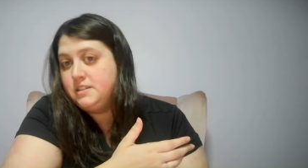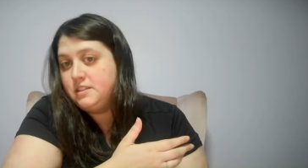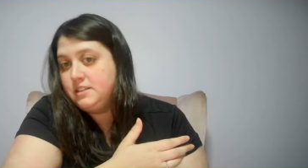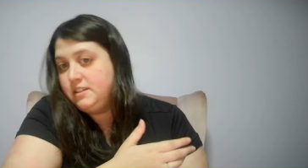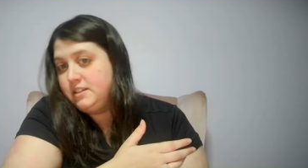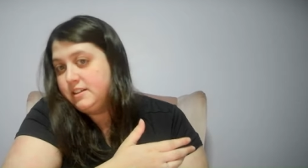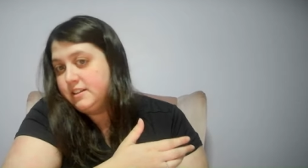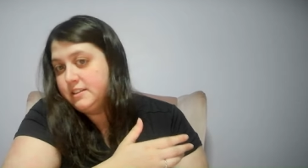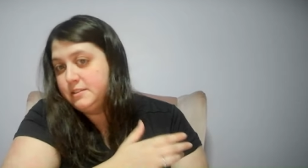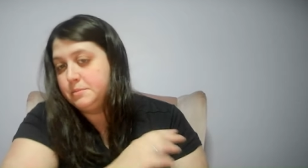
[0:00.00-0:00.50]
on
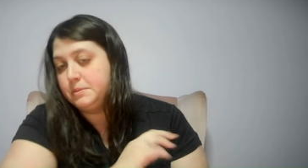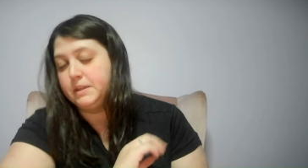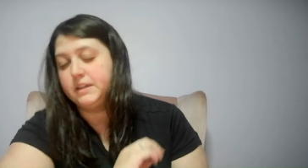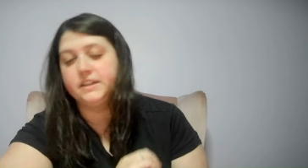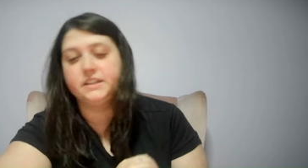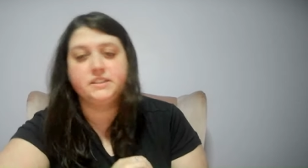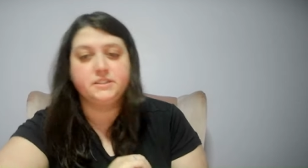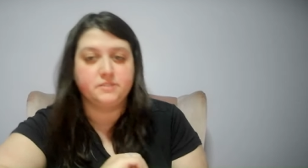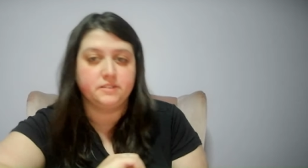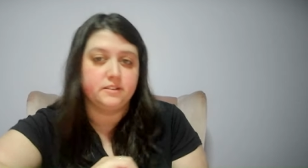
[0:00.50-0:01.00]
your
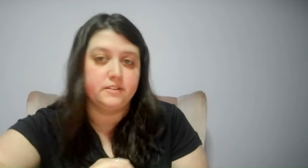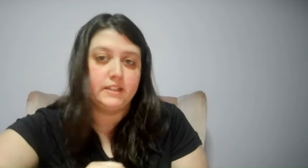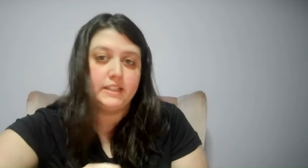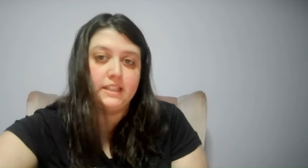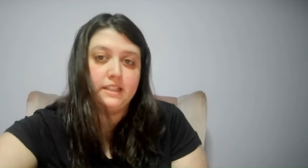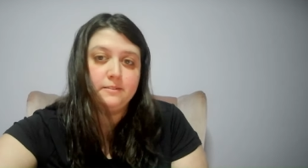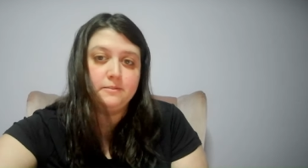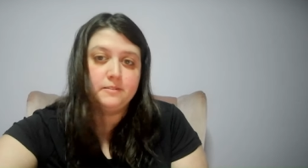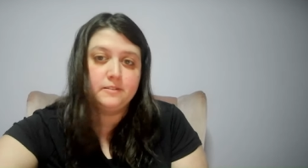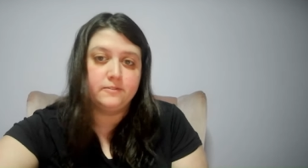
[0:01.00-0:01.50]
experience with them.
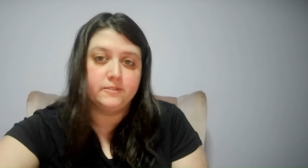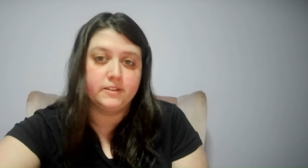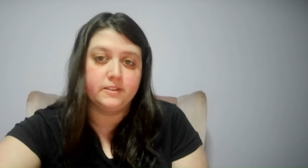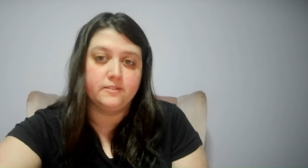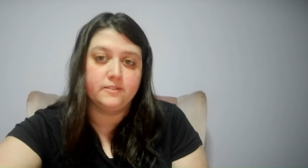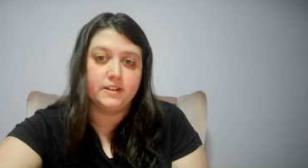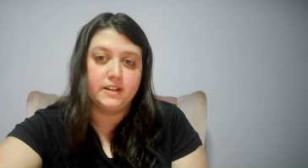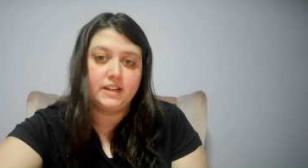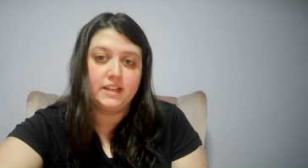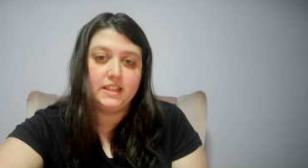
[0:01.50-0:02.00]
With
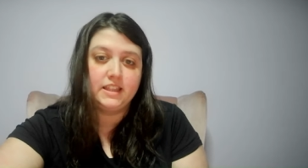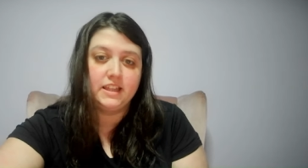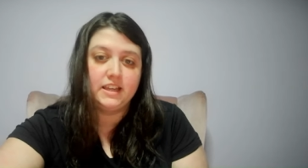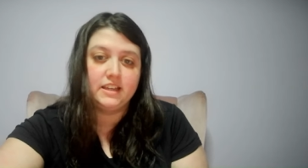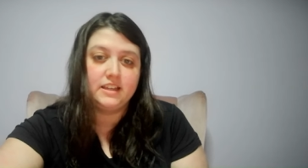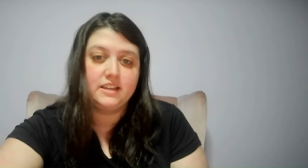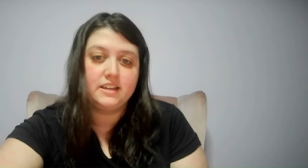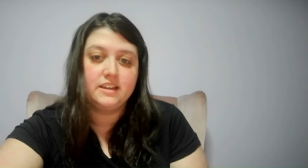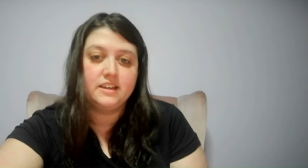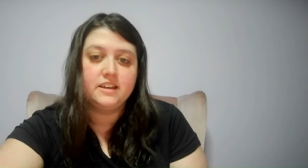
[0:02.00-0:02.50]
one, I
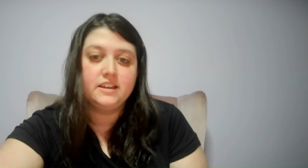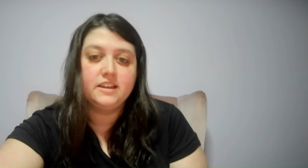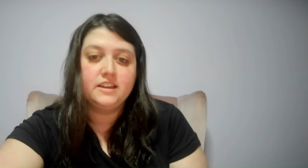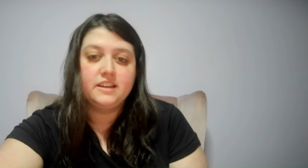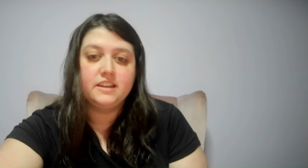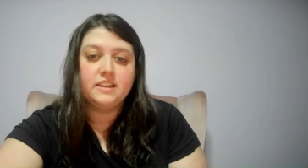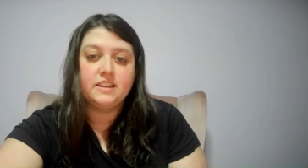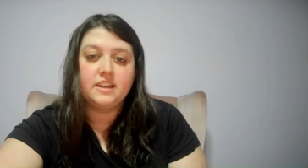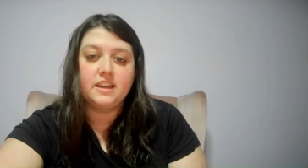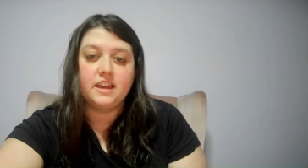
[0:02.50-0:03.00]
think.
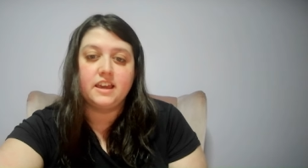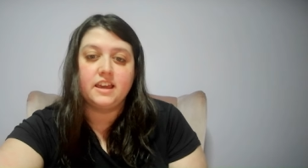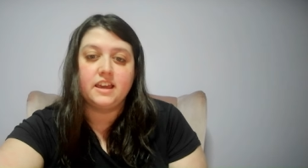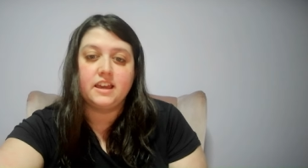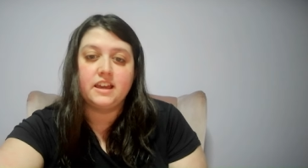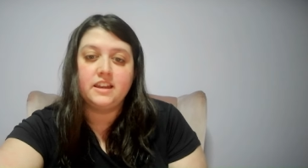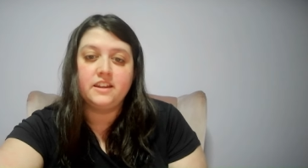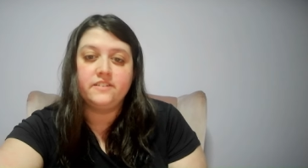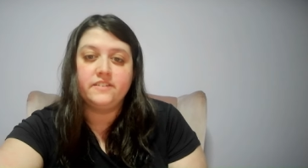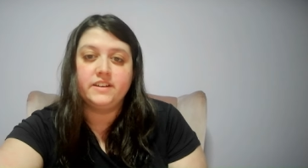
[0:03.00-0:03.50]
Okay,
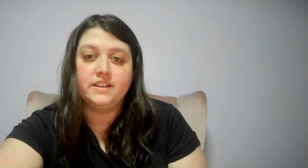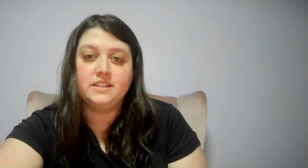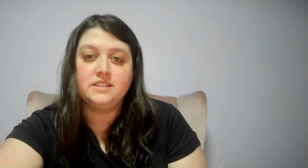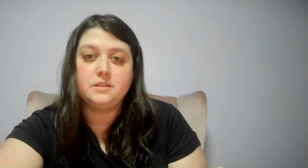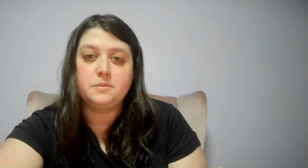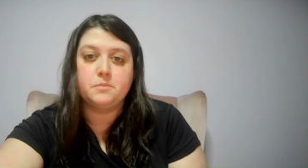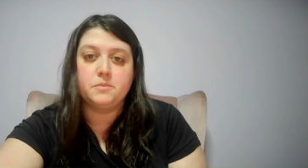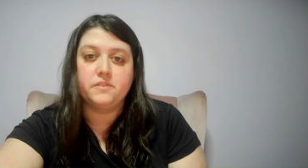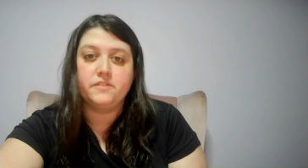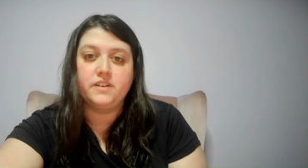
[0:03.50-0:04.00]

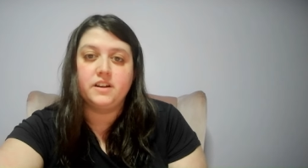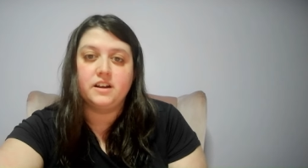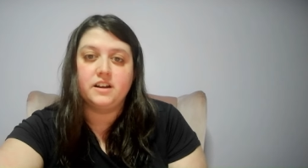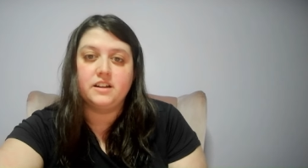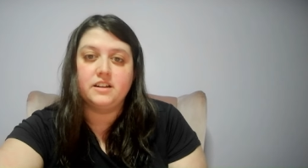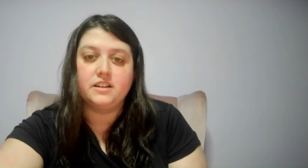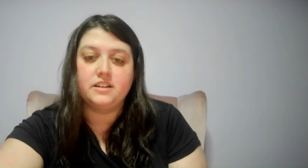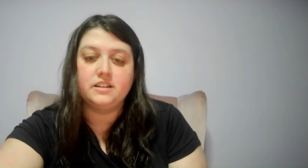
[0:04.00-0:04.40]
anyways, moving on.